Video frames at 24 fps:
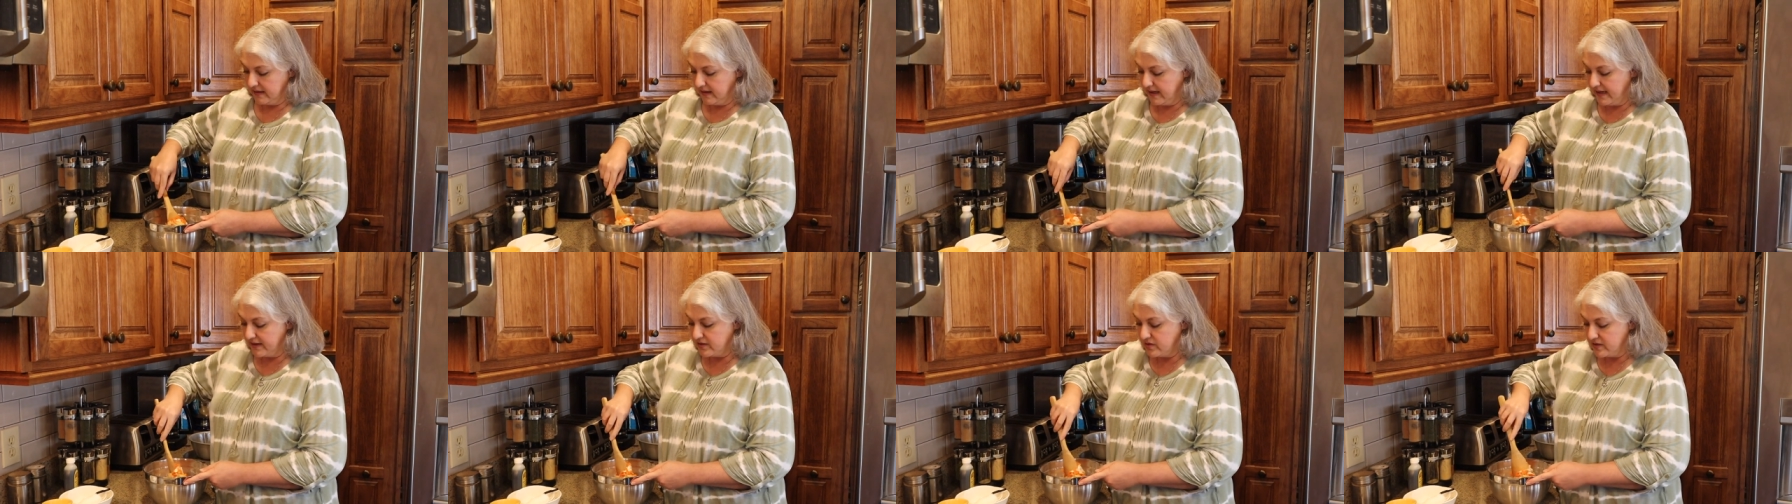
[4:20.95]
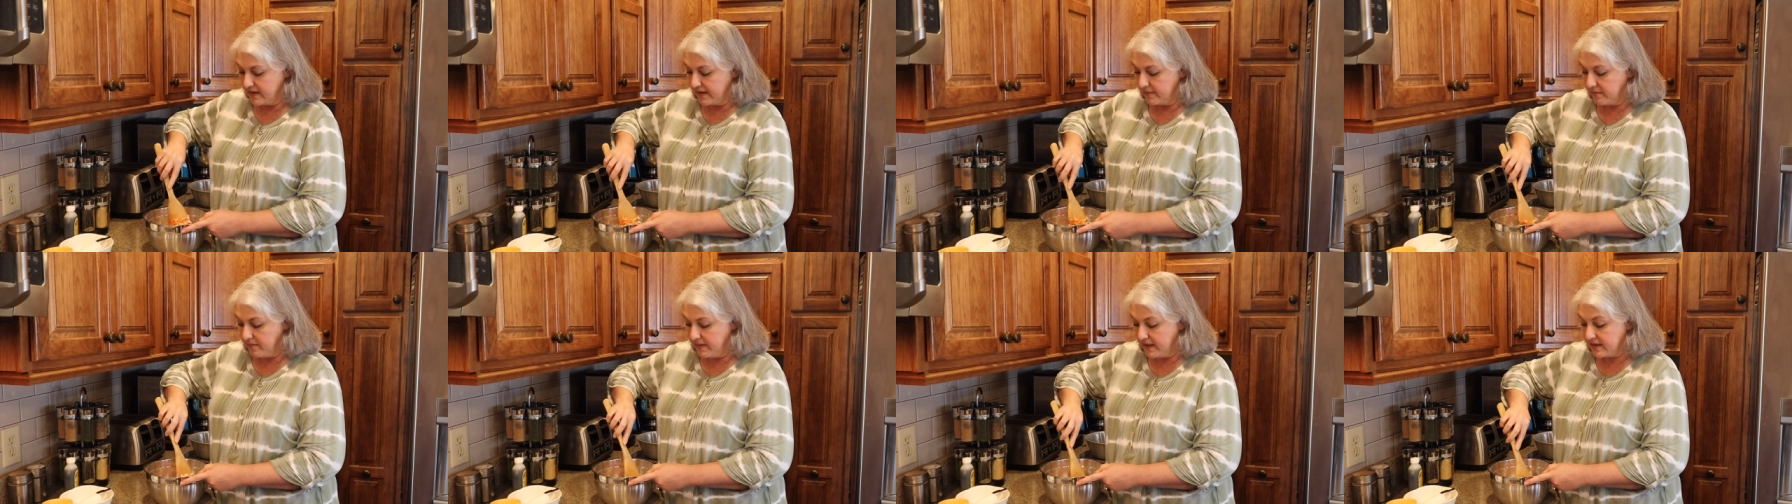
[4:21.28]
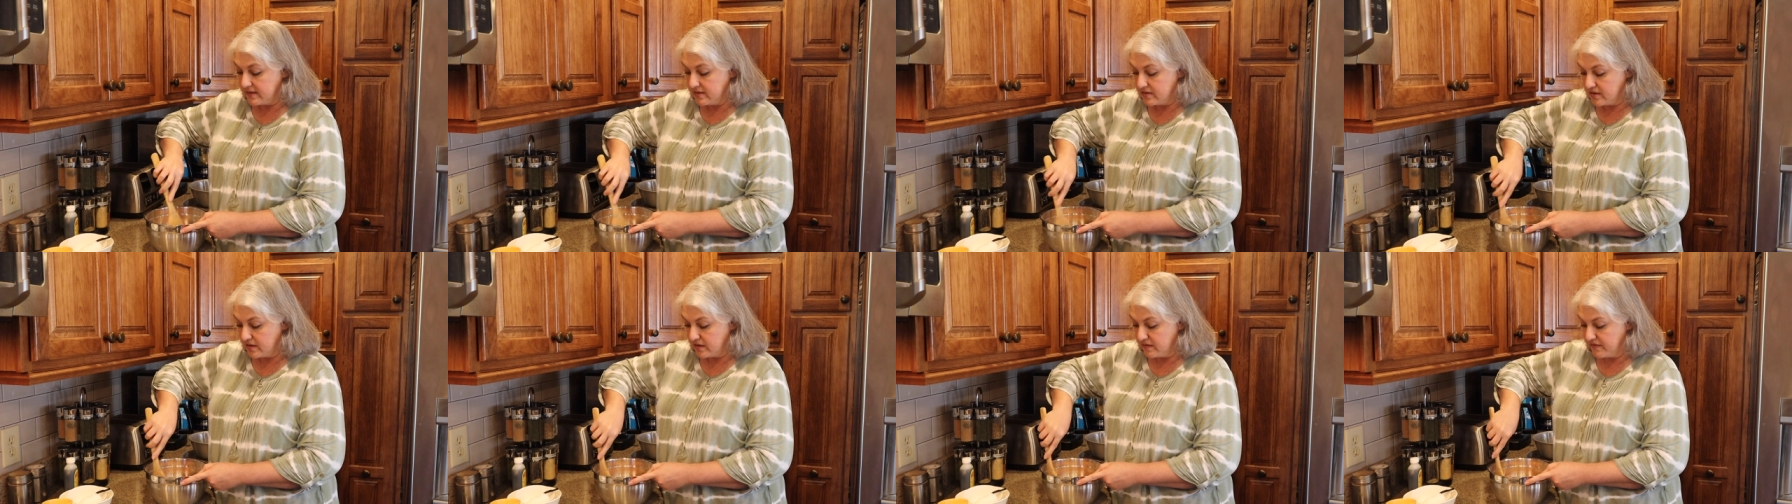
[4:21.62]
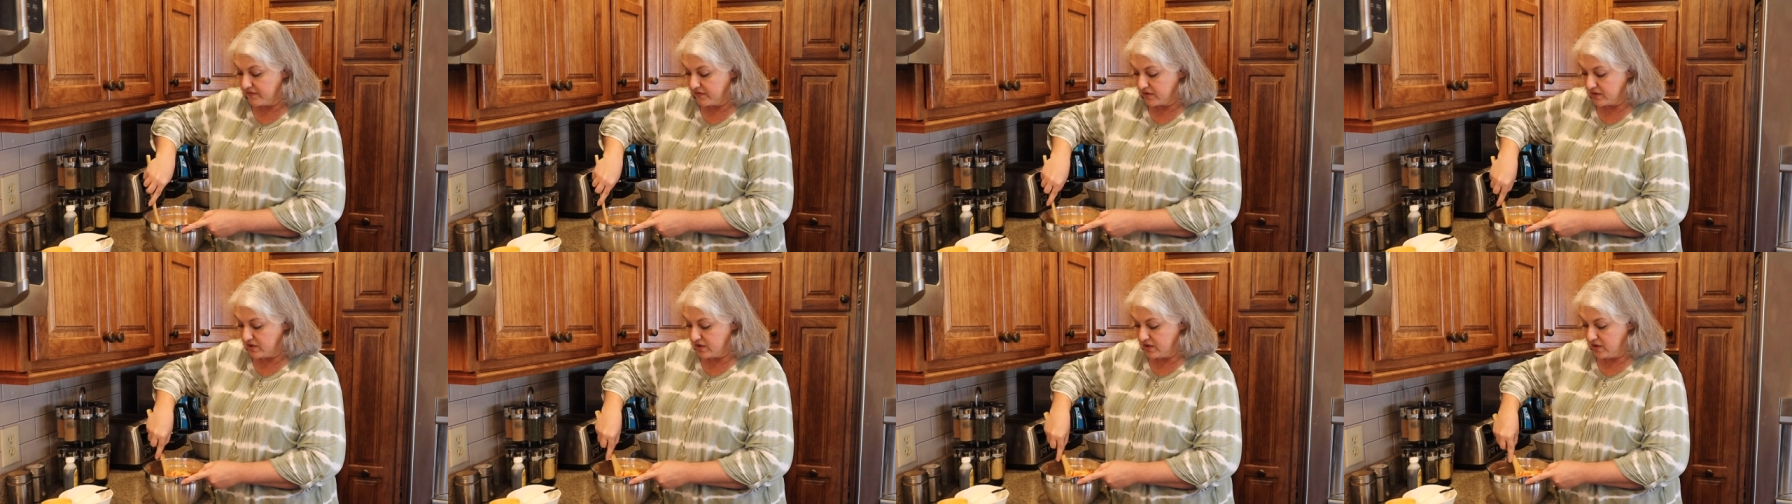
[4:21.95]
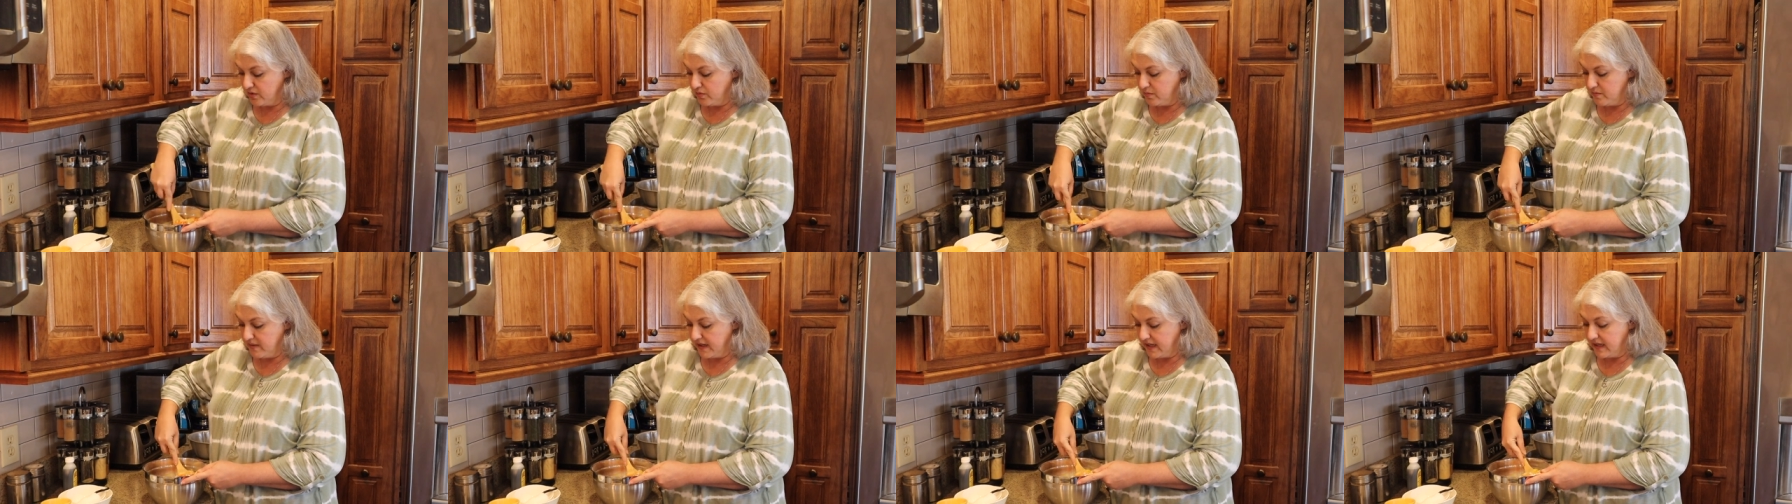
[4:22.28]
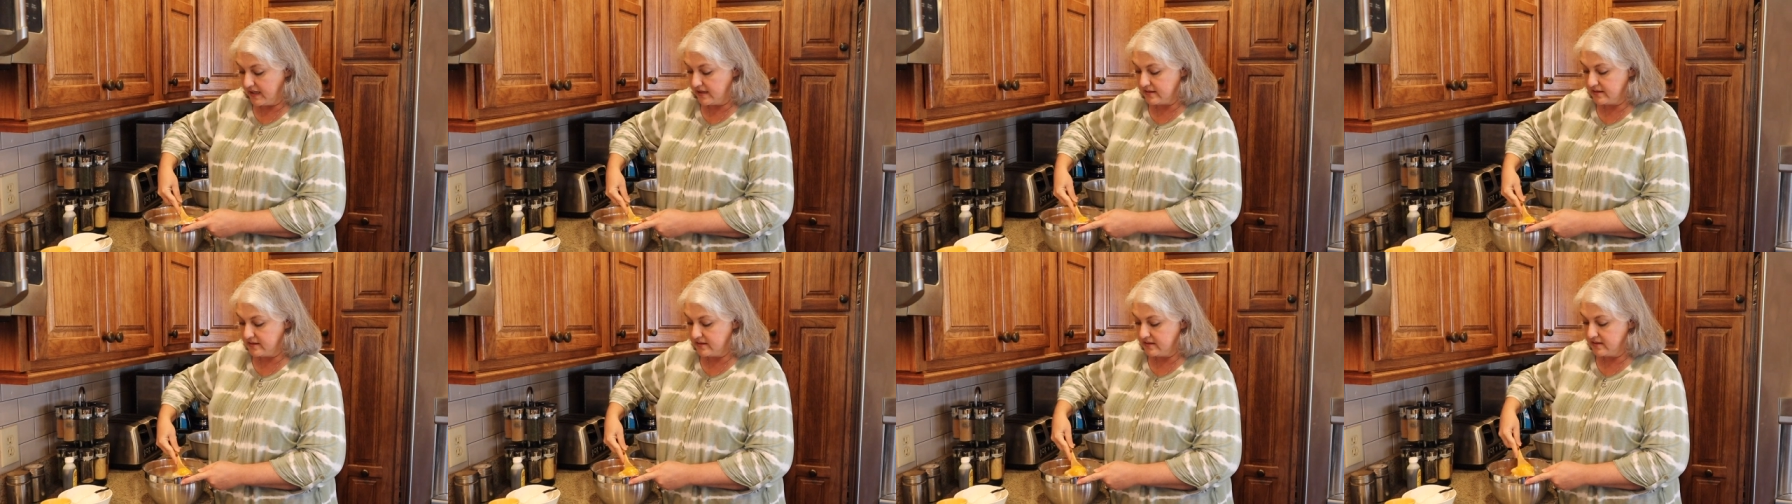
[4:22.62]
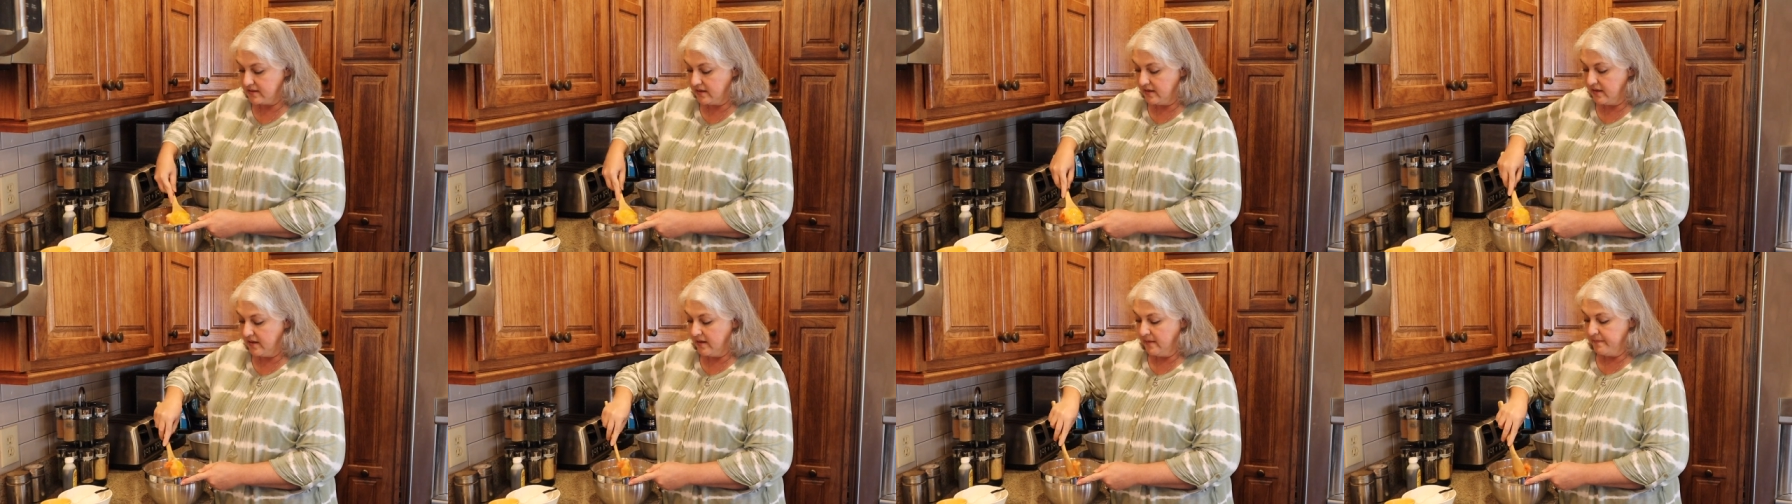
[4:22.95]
electric mixer for two minutes